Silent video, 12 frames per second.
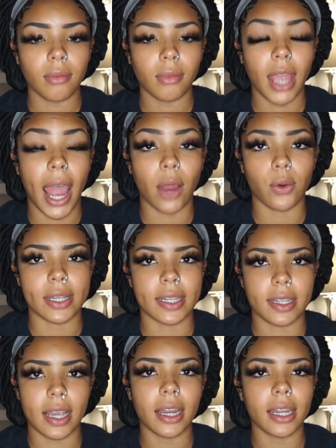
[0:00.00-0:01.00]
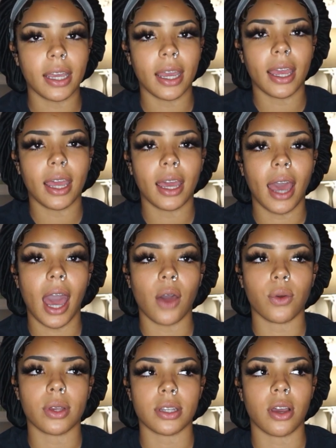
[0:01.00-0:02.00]
I was studying, I
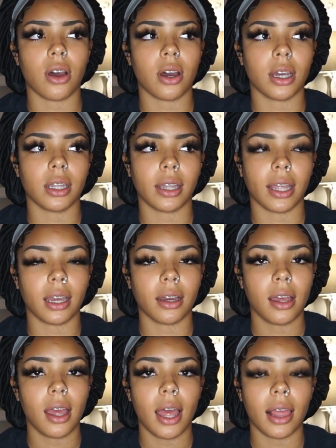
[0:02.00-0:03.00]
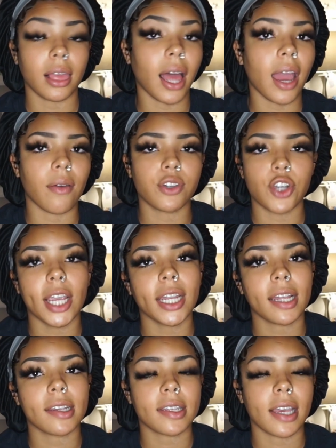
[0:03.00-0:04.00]
was on like live
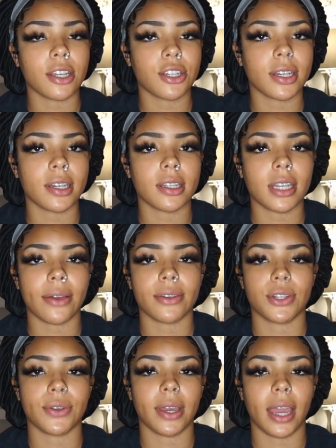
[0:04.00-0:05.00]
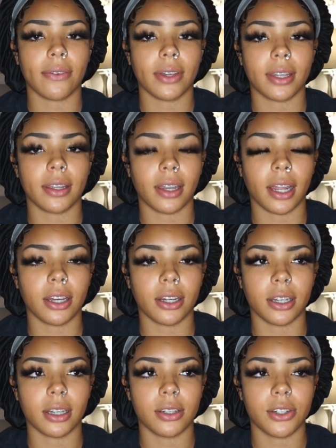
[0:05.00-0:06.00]
trading sessions, I was doing everything that I
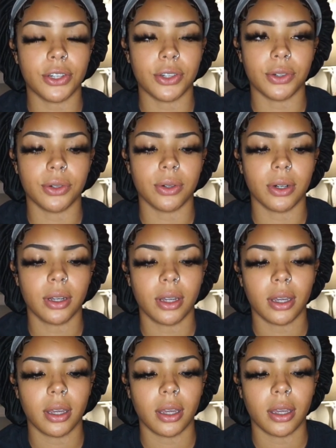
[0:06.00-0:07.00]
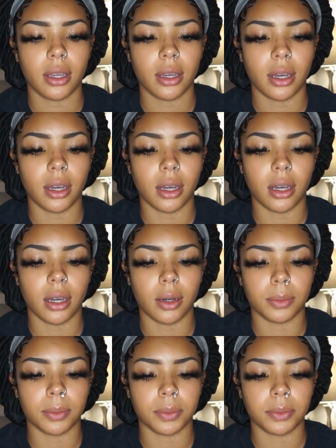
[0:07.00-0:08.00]
could to
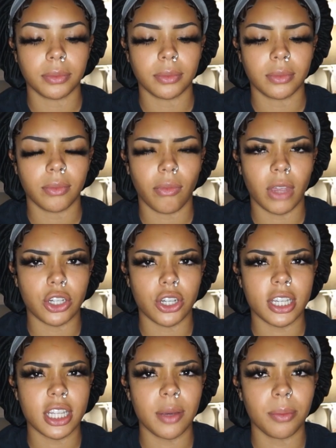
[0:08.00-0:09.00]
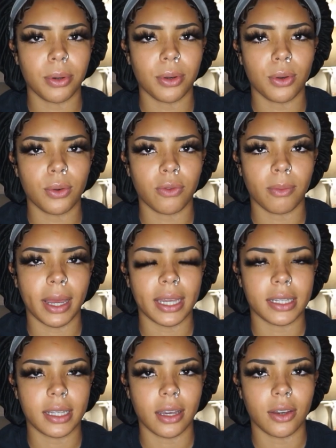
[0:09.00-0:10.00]
um, just improve my
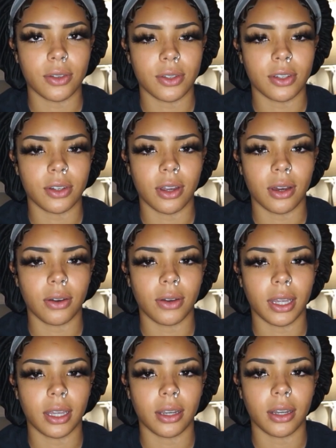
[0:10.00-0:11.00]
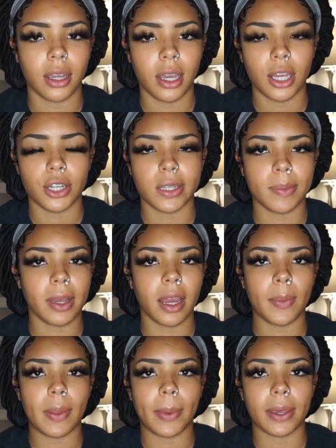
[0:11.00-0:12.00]
skills, you know, and just
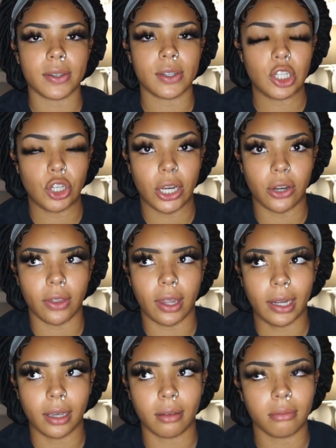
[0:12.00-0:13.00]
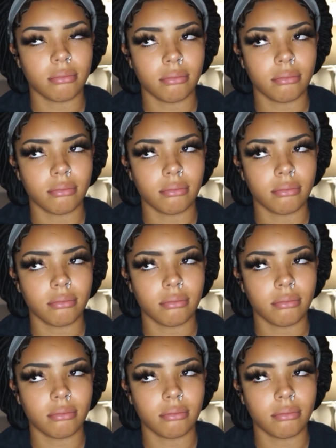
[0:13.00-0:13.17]
become the best trader that I could